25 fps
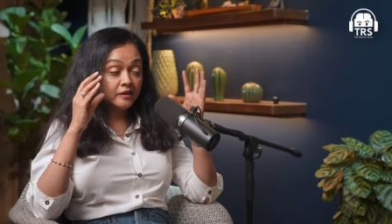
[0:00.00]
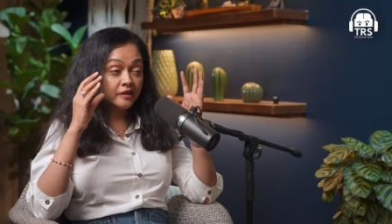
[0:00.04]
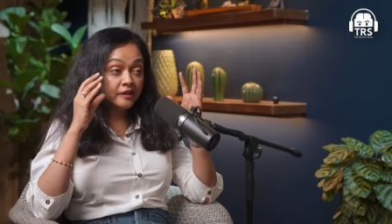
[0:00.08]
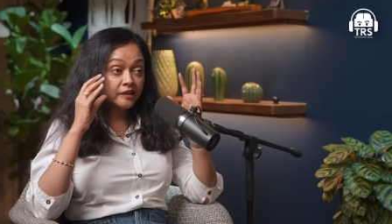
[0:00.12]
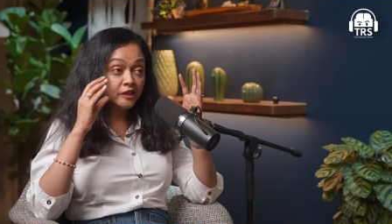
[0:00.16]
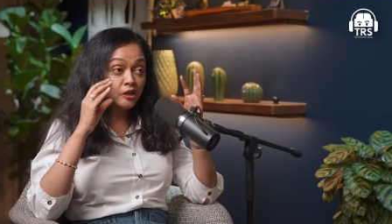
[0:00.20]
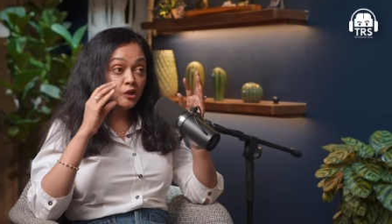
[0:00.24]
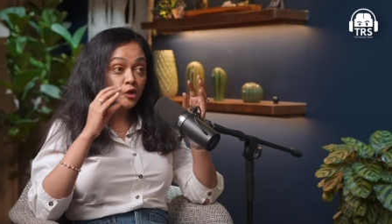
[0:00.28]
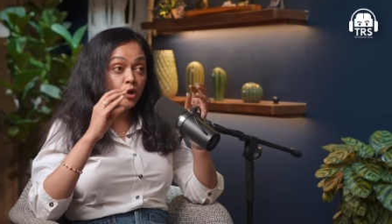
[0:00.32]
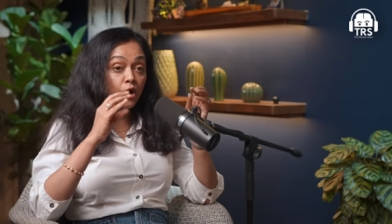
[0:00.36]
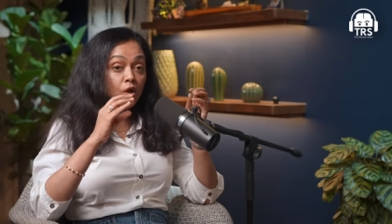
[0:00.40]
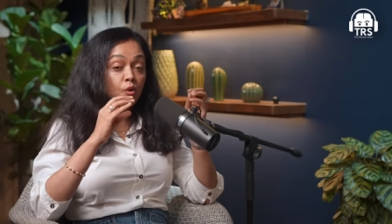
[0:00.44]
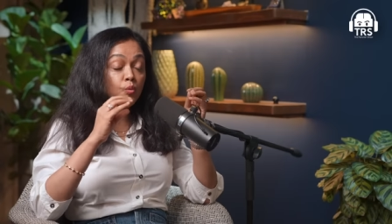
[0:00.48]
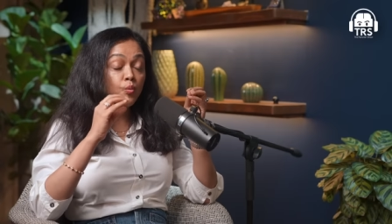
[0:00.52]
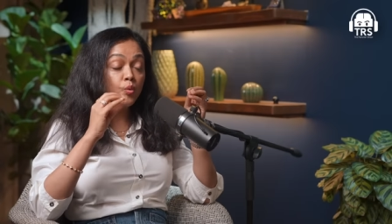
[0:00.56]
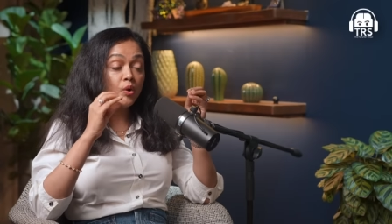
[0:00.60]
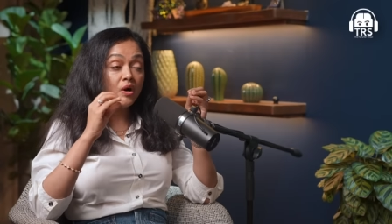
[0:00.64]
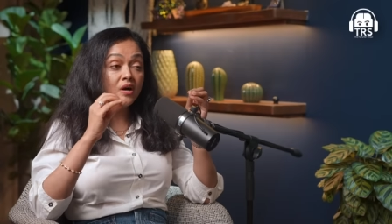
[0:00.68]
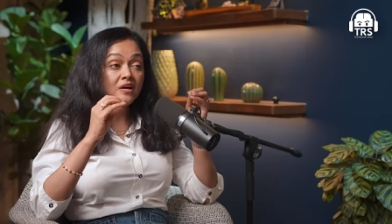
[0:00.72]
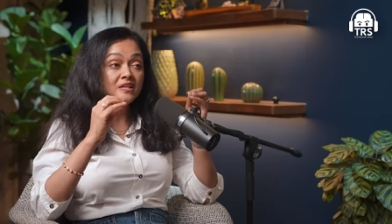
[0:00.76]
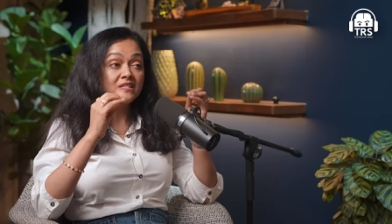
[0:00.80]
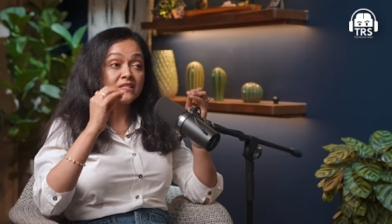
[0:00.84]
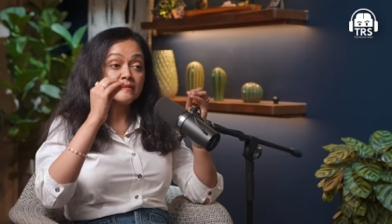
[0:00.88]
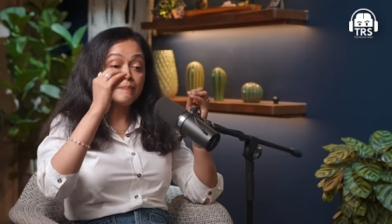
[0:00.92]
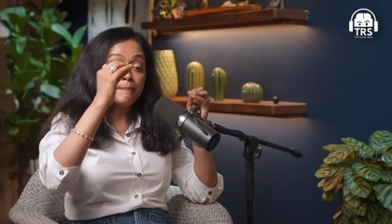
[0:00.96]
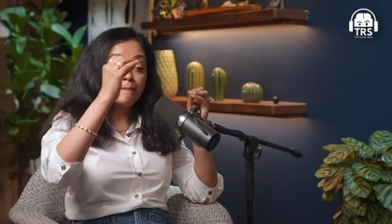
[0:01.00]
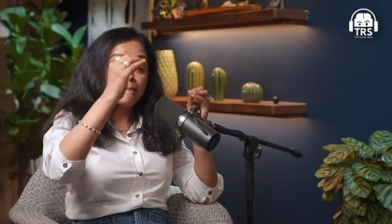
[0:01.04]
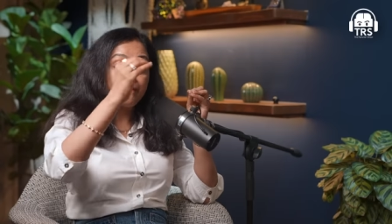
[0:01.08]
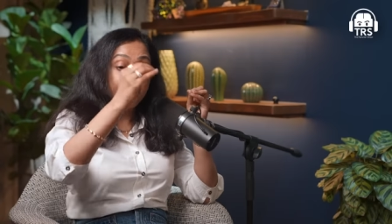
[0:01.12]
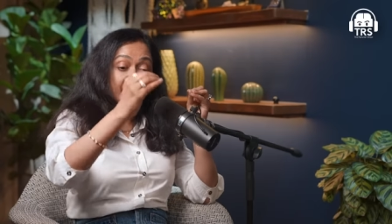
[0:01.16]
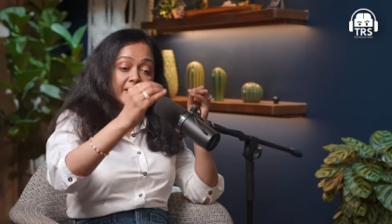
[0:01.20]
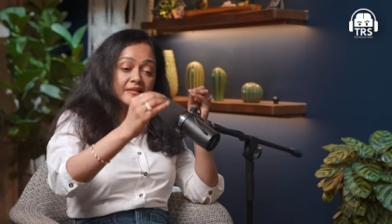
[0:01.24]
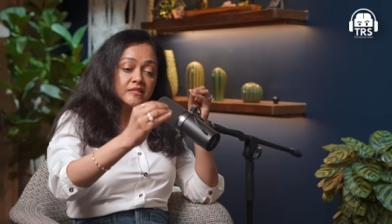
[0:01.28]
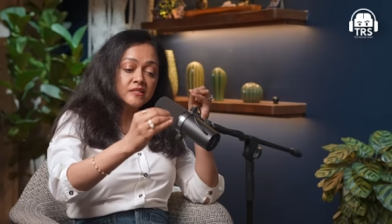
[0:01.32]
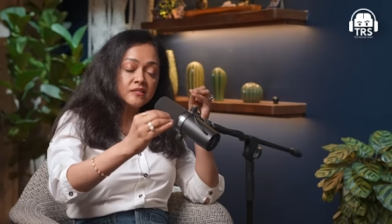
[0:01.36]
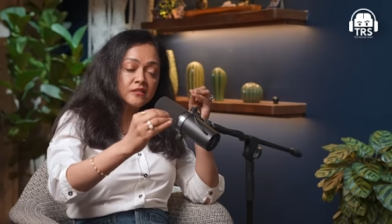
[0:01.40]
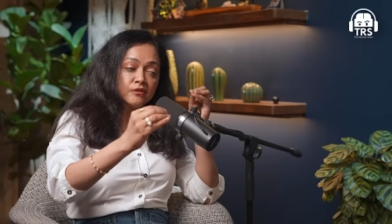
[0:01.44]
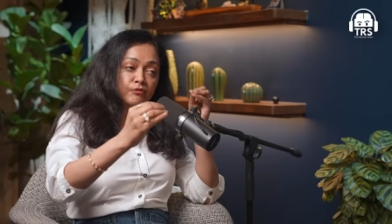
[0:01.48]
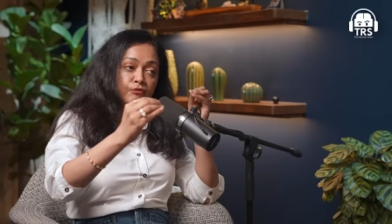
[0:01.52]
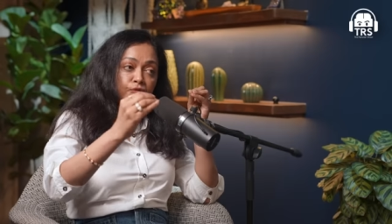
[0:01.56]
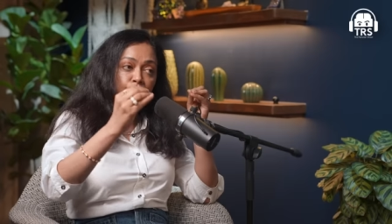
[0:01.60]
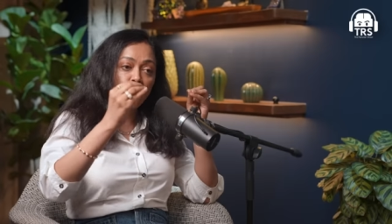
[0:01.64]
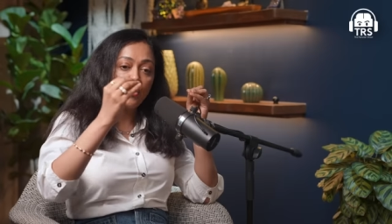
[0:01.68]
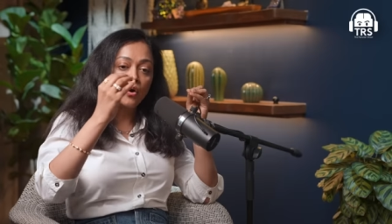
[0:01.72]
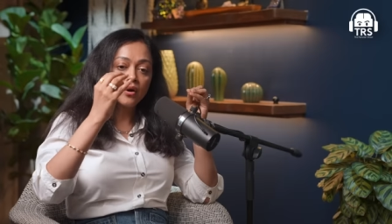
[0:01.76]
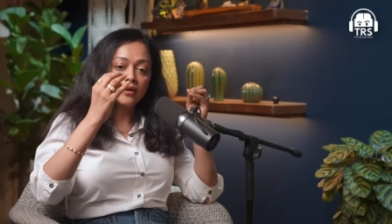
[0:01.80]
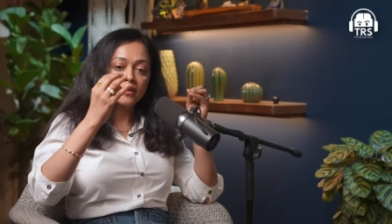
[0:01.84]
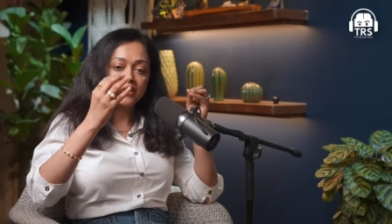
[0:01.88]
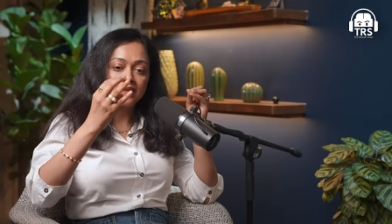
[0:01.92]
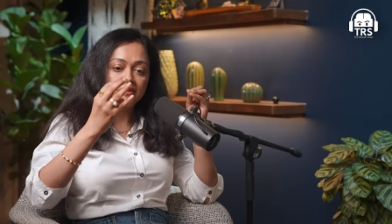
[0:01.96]
Retinol works best
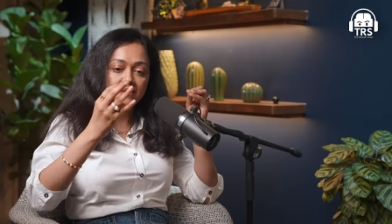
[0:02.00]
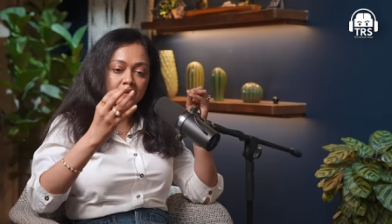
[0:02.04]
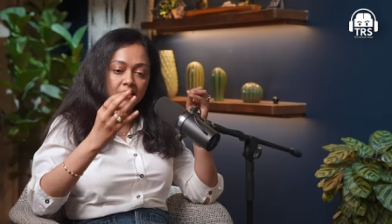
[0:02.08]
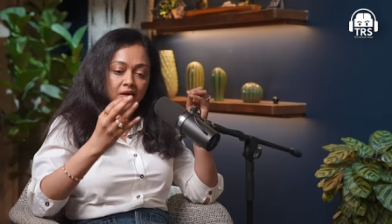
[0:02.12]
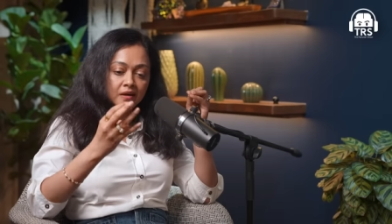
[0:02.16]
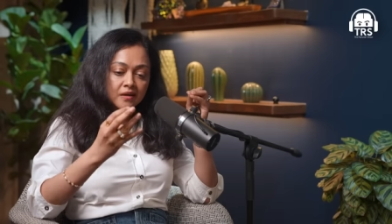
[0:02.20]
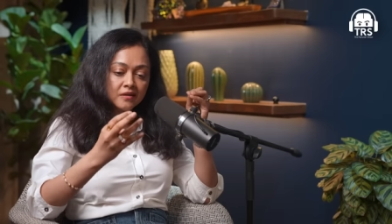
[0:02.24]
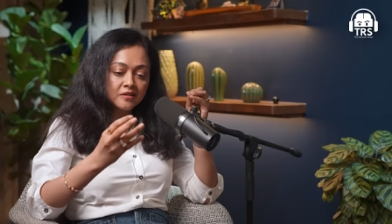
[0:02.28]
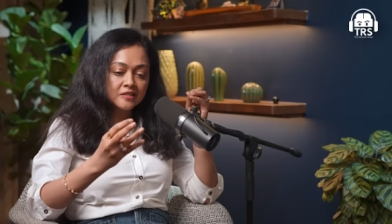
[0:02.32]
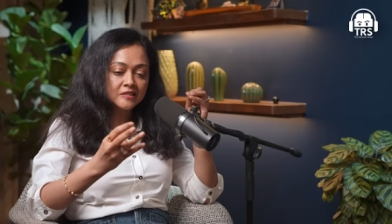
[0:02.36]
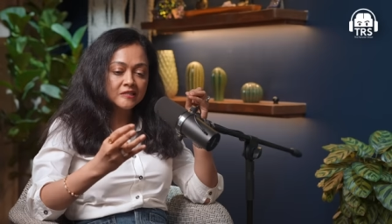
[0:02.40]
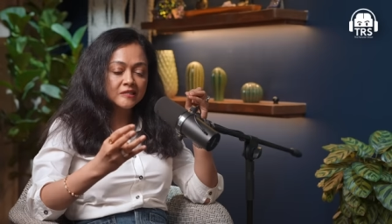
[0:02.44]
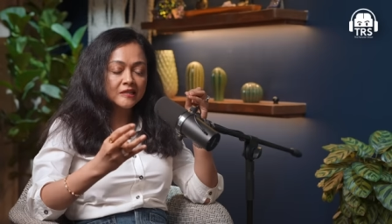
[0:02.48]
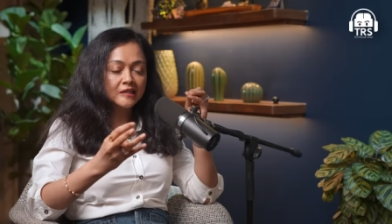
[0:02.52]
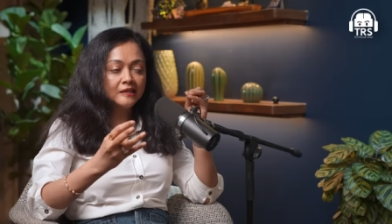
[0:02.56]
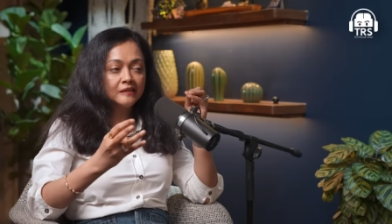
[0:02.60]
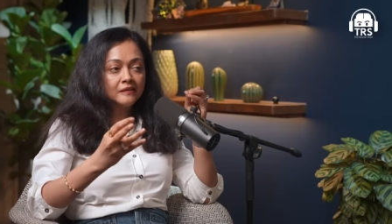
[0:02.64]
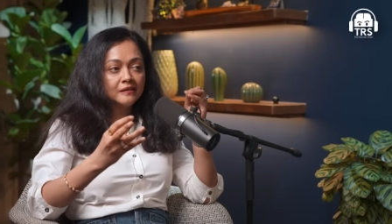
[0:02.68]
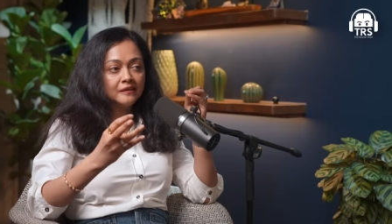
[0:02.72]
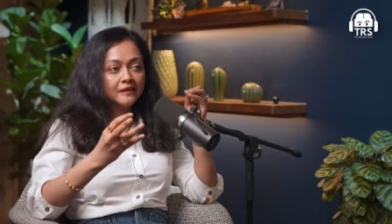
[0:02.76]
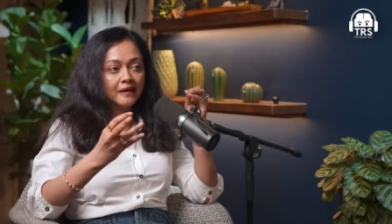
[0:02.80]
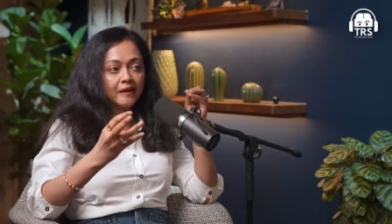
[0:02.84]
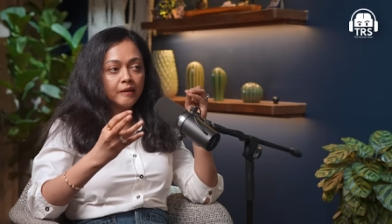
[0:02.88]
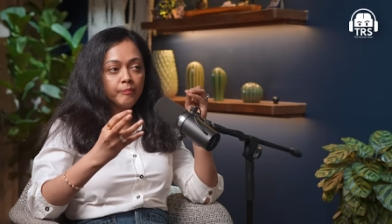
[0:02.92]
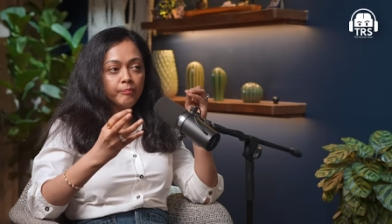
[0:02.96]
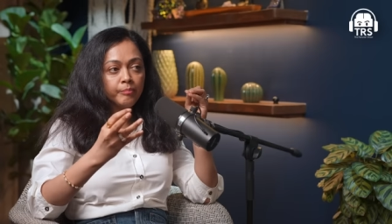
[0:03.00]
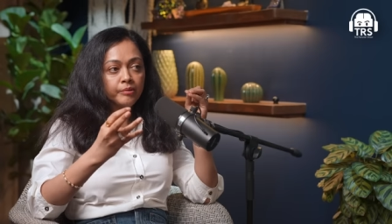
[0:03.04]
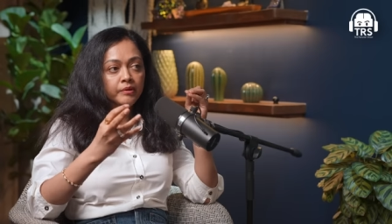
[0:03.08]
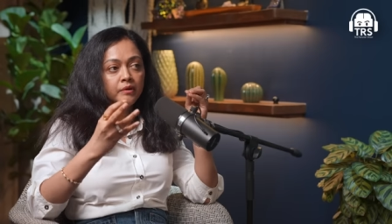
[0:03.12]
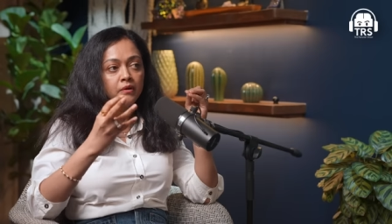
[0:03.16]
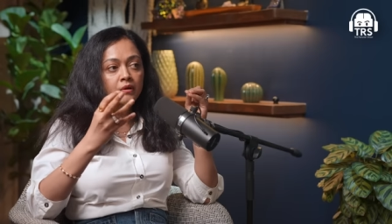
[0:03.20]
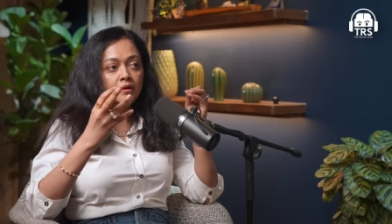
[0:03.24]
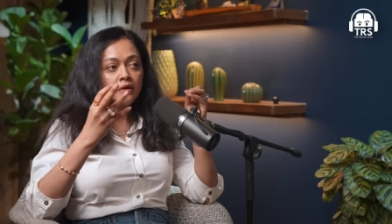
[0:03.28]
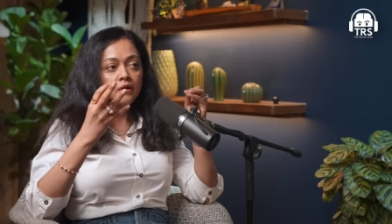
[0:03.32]
for thicker skin type,